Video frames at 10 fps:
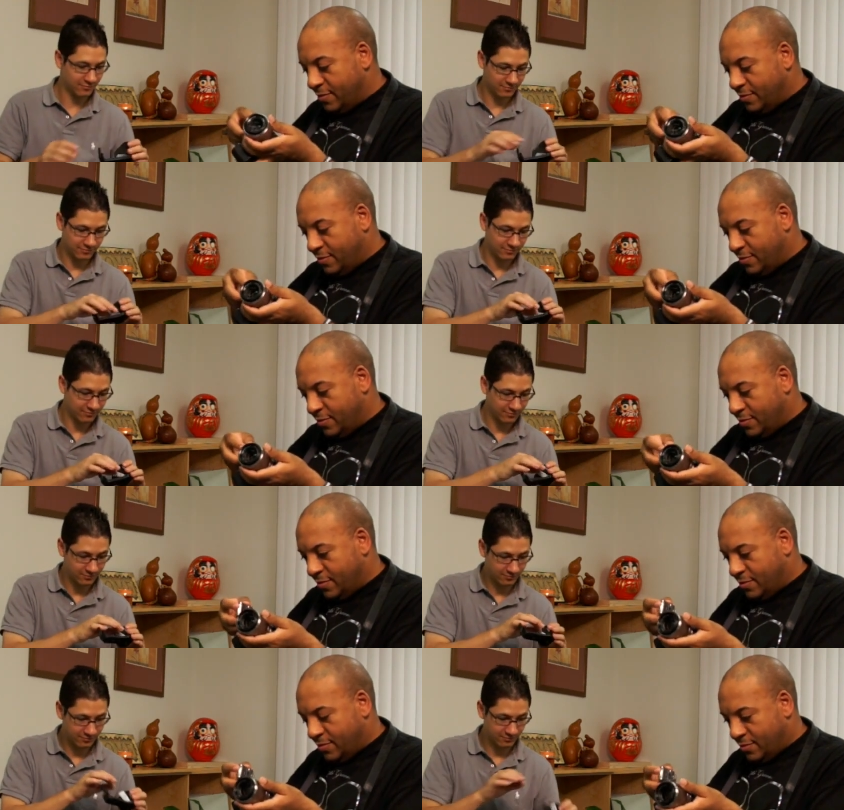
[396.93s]

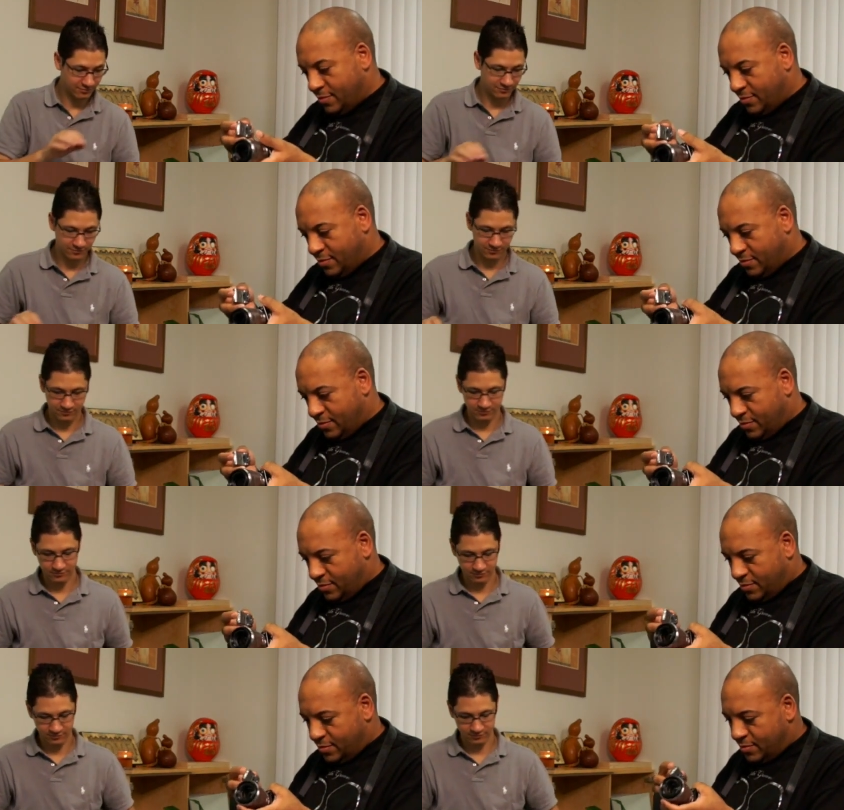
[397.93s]

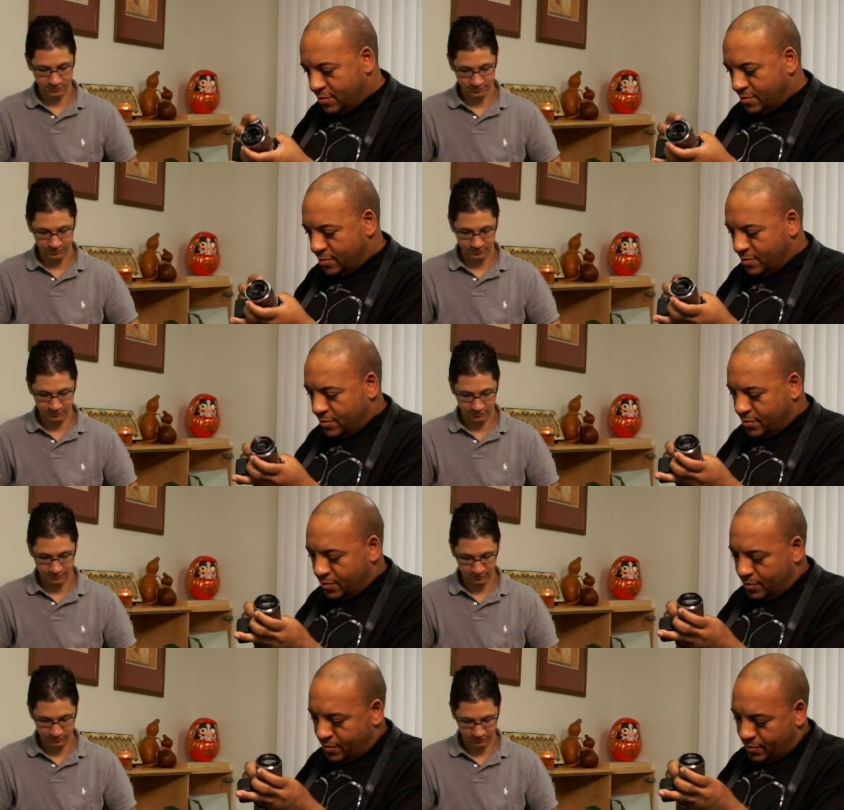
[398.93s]

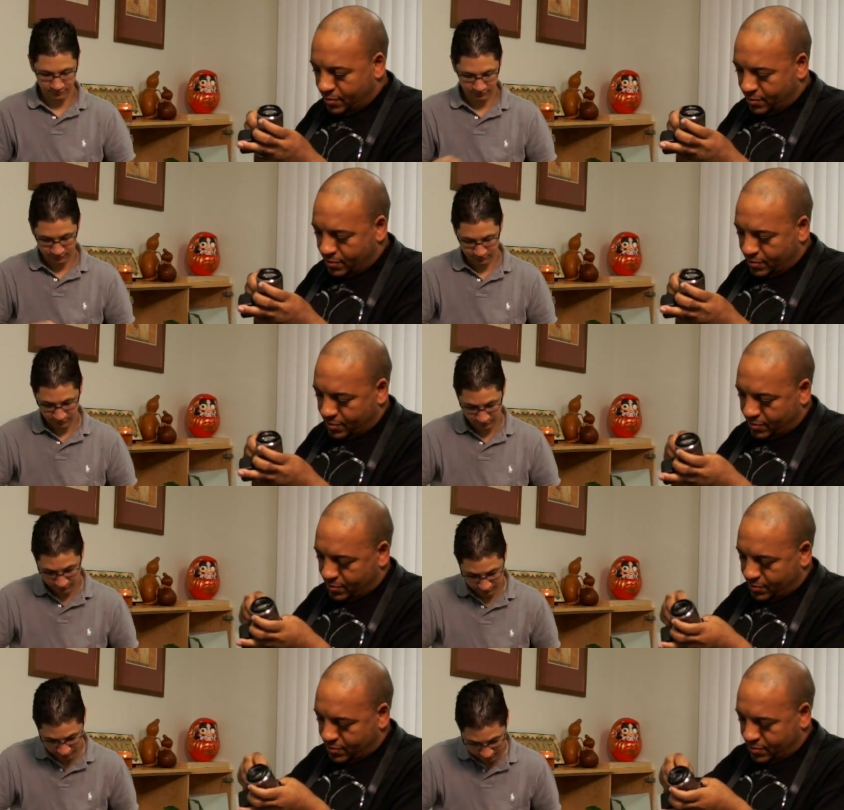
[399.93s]

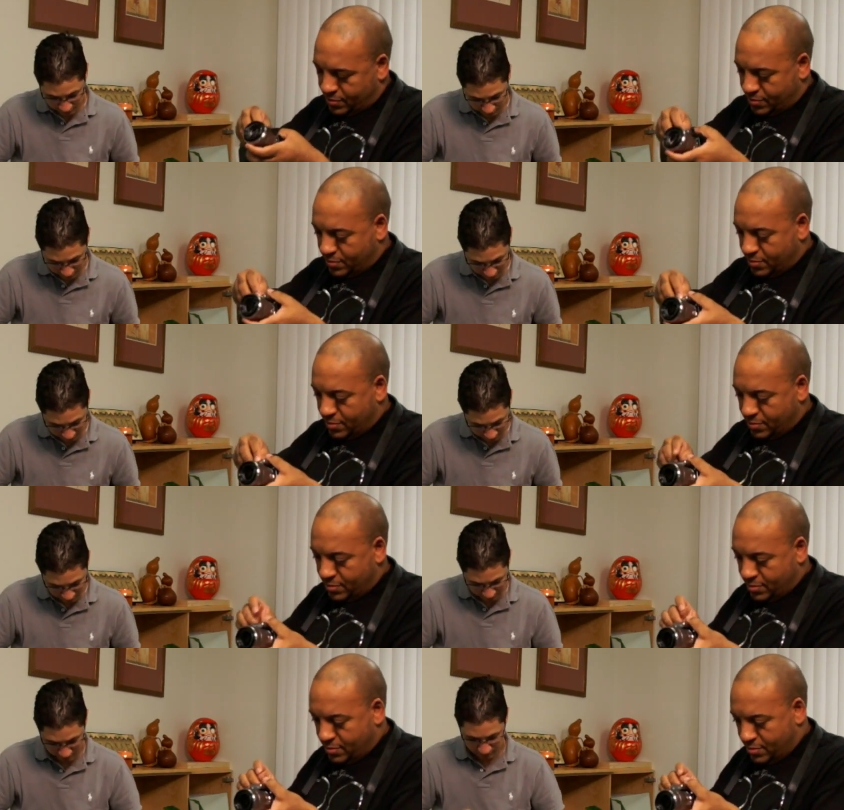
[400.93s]

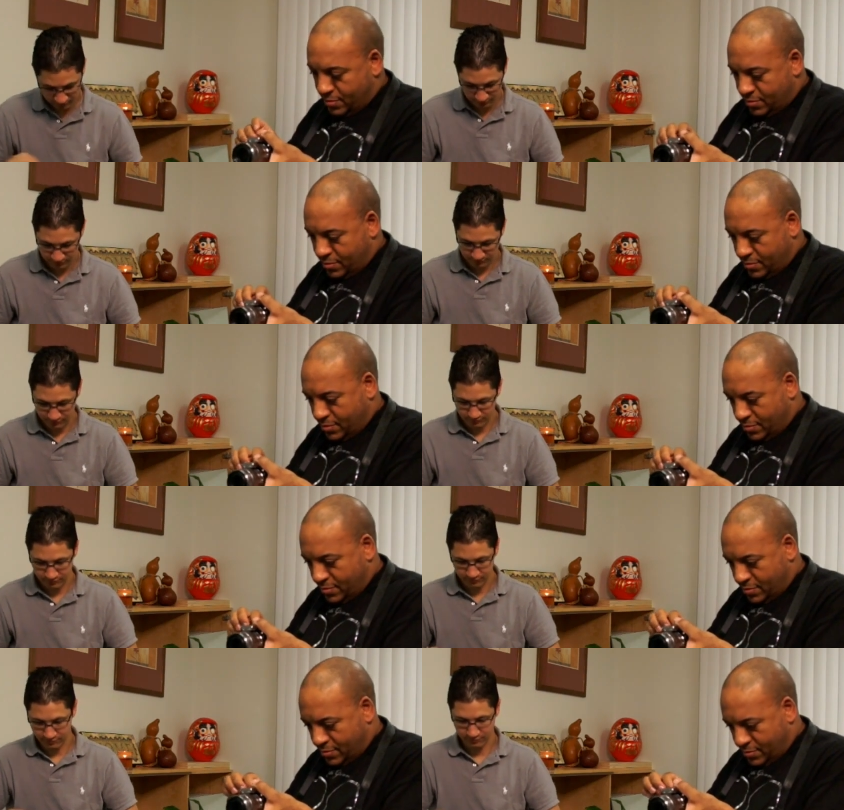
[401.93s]

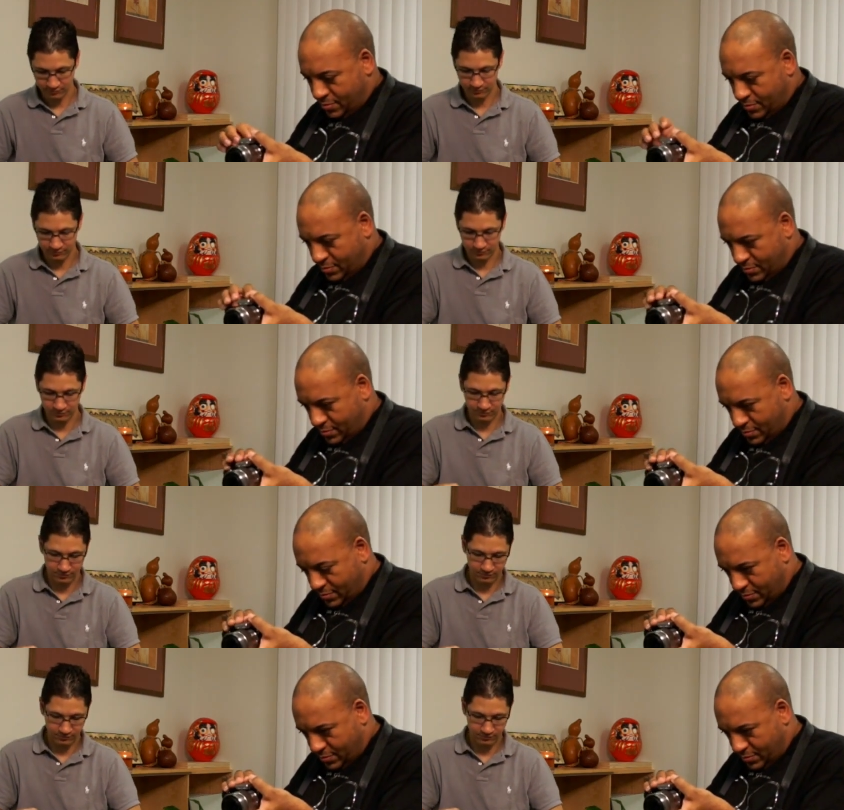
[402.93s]
[no speech]